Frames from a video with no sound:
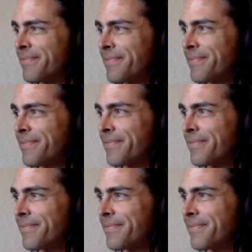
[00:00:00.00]

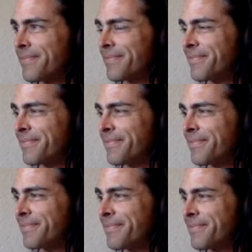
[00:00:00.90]

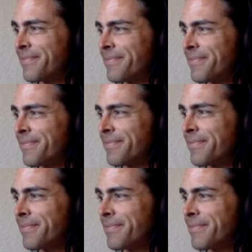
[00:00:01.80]

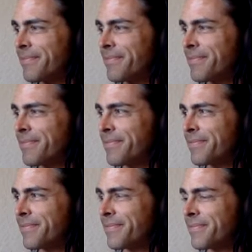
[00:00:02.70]

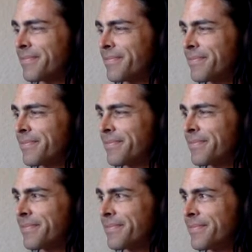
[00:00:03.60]

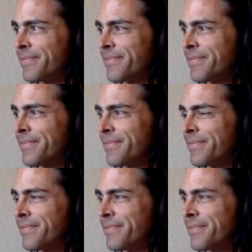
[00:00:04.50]

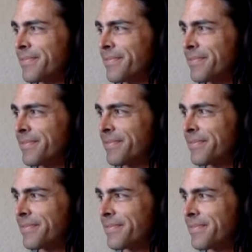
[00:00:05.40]
The person shown says nothing.